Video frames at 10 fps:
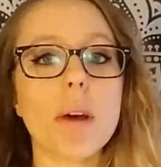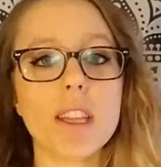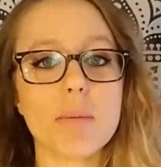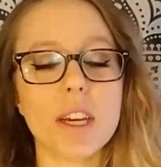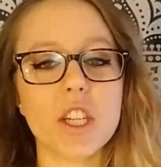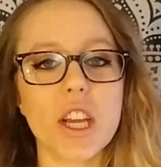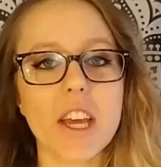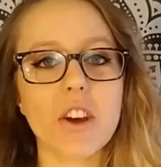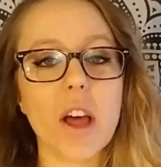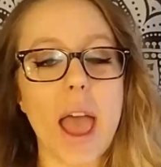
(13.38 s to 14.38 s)
back to my
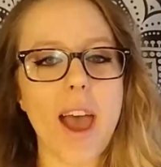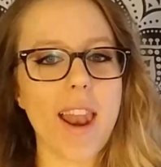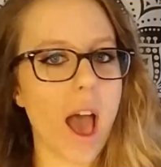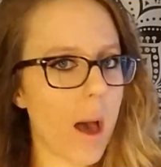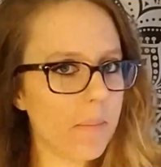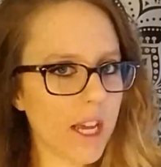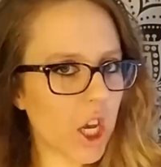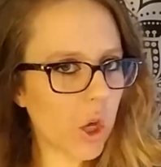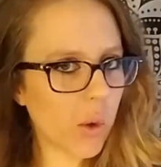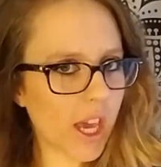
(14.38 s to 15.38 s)
channel and Happy
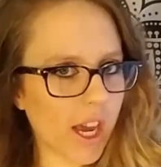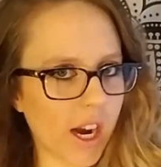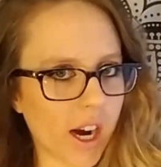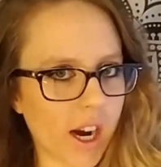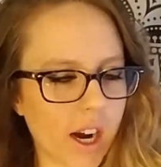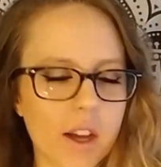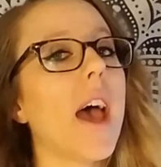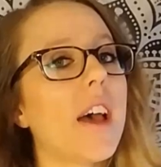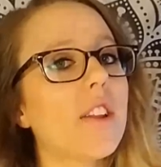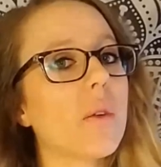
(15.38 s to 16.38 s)
New Year!
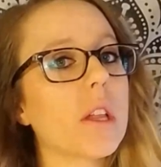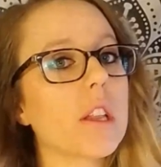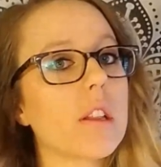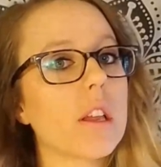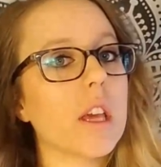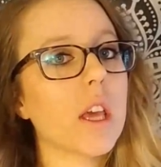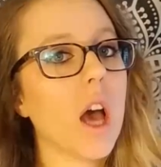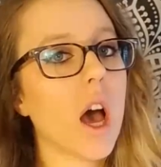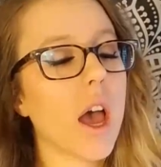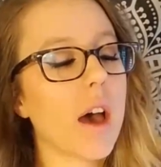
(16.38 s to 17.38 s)
As you can see,
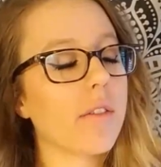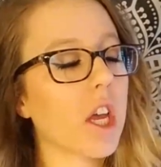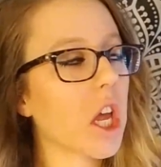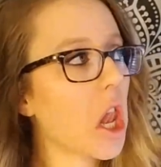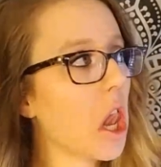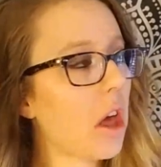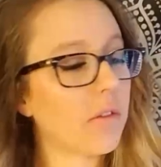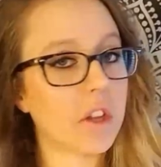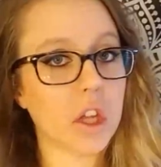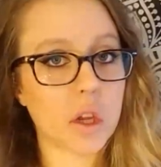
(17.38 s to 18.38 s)
I have a
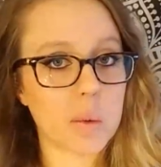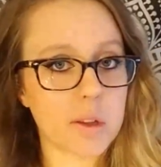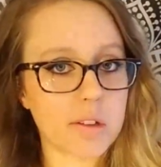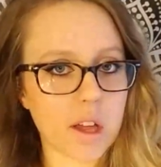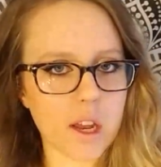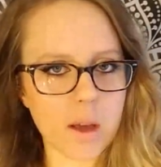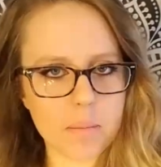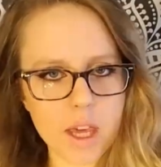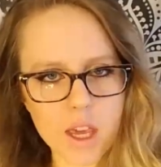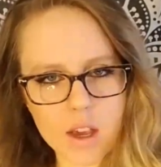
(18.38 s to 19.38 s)
lovely new
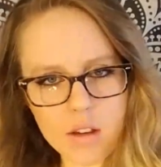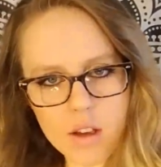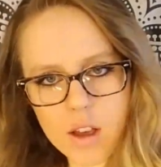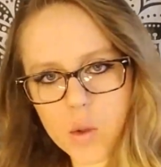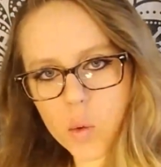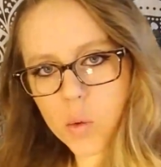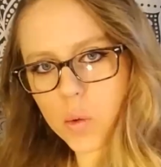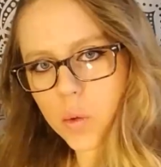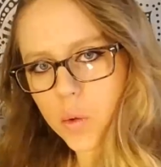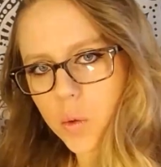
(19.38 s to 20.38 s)
setup here.
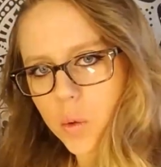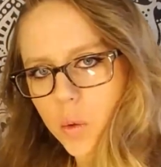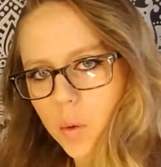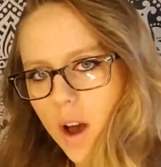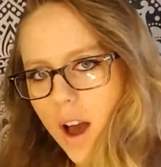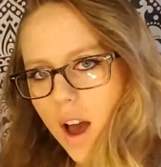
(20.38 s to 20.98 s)
Ooh,